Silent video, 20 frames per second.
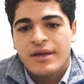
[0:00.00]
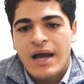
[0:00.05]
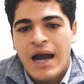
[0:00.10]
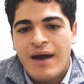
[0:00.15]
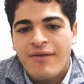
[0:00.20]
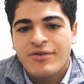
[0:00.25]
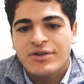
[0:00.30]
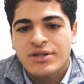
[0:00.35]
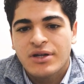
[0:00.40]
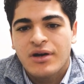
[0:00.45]
The
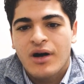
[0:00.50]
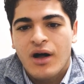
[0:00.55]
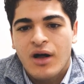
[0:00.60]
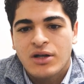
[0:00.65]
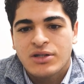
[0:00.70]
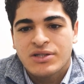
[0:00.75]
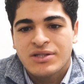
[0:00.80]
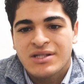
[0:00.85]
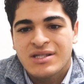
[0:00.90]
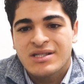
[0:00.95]
average
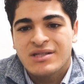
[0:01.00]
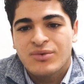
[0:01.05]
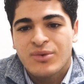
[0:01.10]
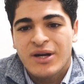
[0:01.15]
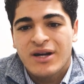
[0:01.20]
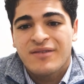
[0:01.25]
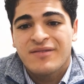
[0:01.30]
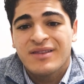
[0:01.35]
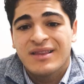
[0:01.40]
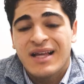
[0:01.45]
oncologist is
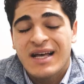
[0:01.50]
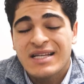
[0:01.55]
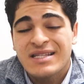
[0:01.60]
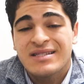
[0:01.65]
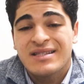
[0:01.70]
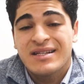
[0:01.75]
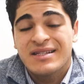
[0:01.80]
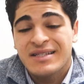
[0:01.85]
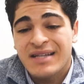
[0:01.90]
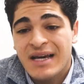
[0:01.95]
aware of
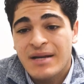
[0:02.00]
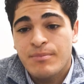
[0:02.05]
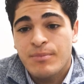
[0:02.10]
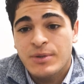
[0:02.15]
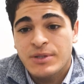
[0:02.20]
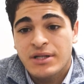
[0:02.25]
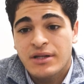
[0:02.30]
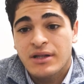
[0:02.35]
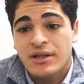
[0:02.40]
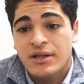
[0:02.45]
less than 10%
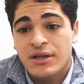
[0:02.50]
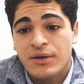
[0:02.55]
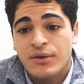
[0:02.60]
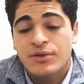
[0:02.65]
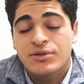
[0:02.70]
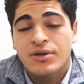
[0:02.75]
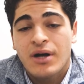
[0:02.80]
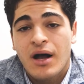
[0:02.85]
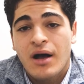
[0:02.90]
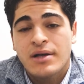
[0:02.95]
of the
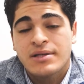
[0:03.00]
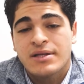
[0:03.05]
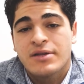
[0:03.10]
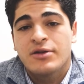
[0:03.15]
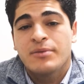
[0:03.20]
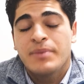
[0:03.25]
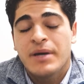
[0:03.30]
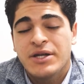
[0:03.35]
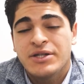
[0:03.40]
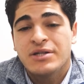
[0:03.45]
clinical trials that
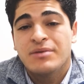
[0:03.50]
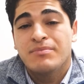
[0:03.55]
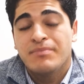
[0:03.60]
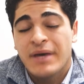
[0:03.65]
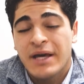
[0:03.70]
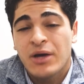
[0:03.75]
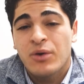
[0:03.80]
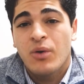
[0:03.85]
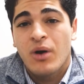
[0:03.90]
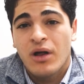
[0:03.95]
their patient
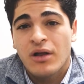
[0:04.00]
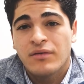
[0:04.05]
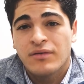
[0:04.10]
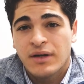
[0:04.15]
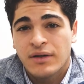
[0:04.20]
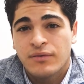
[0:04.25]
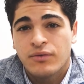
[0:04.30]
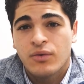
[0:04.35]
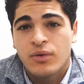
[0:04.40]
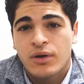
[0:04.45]
may
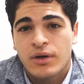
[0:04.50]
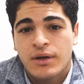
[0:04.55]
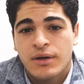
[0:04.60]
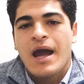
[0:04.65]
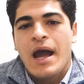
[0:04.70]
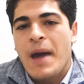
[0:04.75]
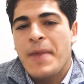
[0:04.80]
qualify for.